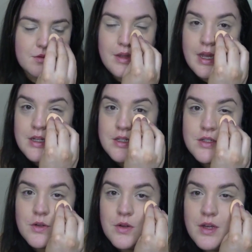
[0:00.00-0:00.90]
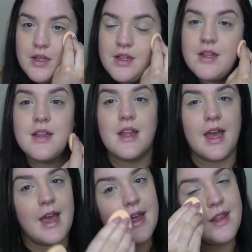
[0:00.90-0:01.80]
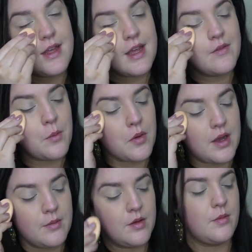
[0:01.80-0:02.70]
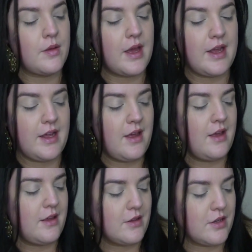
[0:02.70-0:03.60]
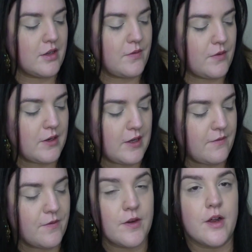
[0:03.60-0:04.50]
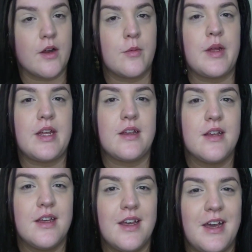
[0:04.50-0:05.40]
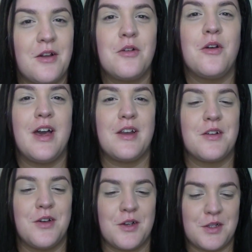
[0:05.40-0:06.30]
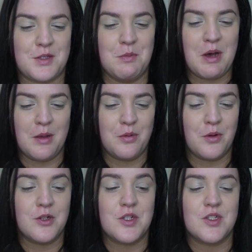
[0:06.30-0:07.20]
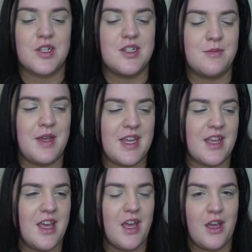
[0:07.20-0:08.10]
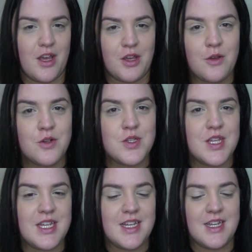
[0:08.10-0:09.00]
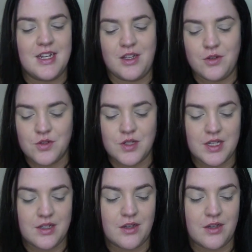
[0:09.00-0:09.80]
I just don't know. I like have a problem. I cook enough for an army. I don't know how to cook small portions. I just make a huge thing and it usually